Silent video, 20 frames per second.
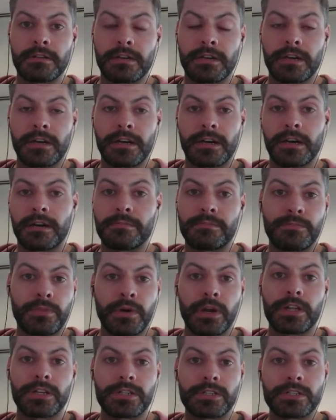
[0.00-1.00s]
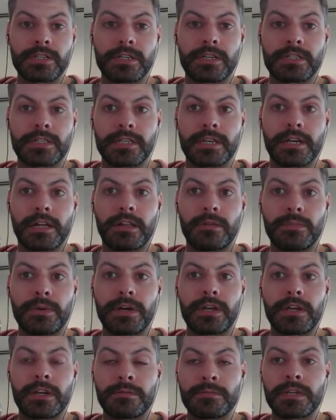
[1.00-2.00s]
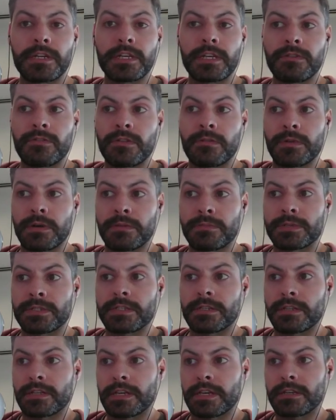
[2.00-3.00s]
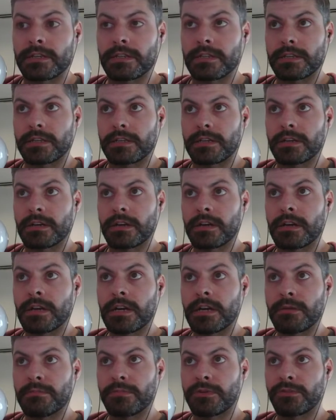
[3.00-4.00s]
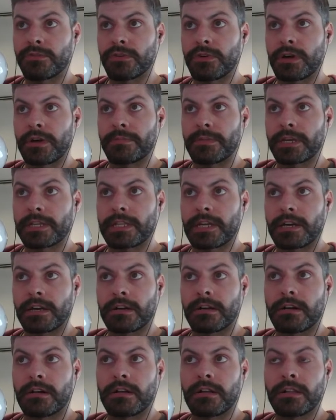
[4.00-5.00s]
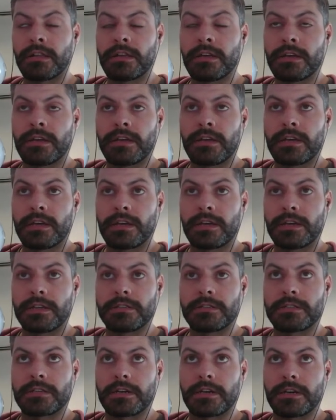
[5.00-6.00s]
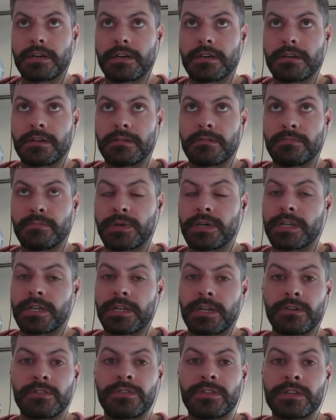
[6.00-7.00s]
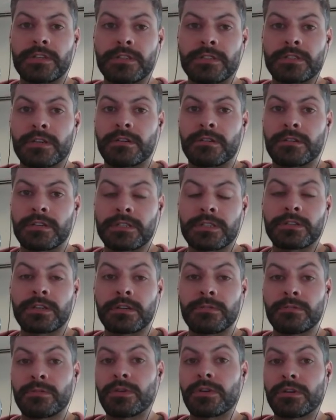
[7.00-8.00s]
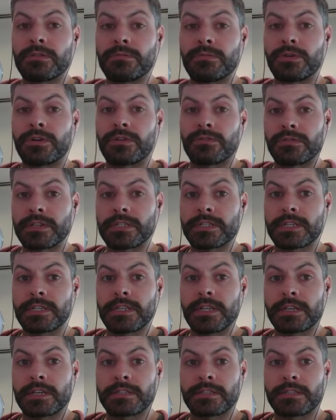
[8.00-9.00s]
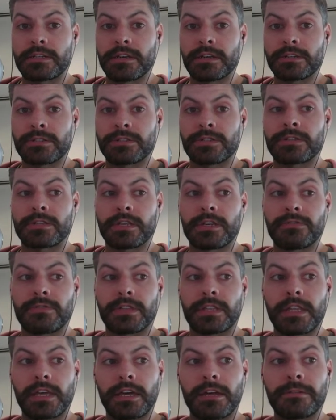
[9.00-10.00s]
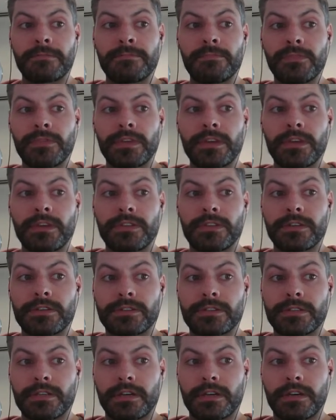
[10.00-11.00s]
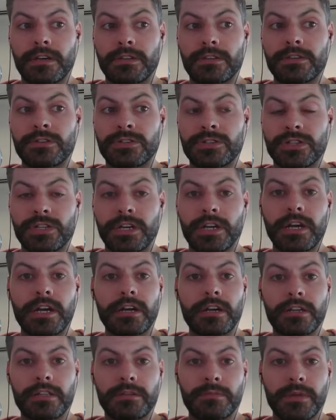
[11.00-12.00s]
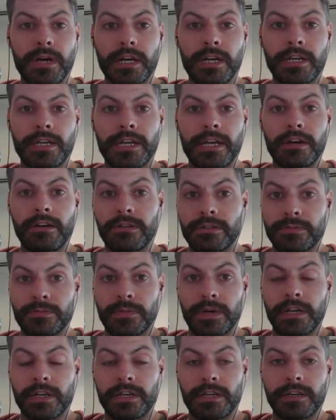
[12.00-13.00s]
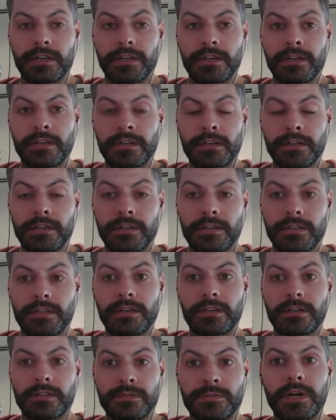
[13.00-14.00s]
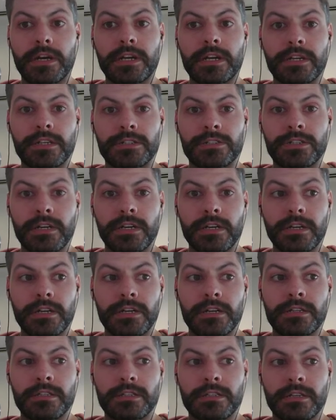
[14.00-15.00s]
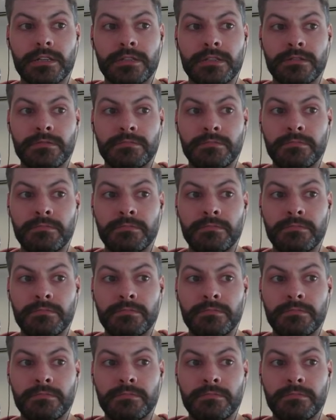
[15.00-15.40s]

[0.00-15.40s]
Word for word: I'm probably just going to sell. But I'm going to give them up until the end of the year before I make that call. And but you know, so it's looking more and more risky, that stock, just given that this generic on the market now, Osmotica, the Osmotica drug, is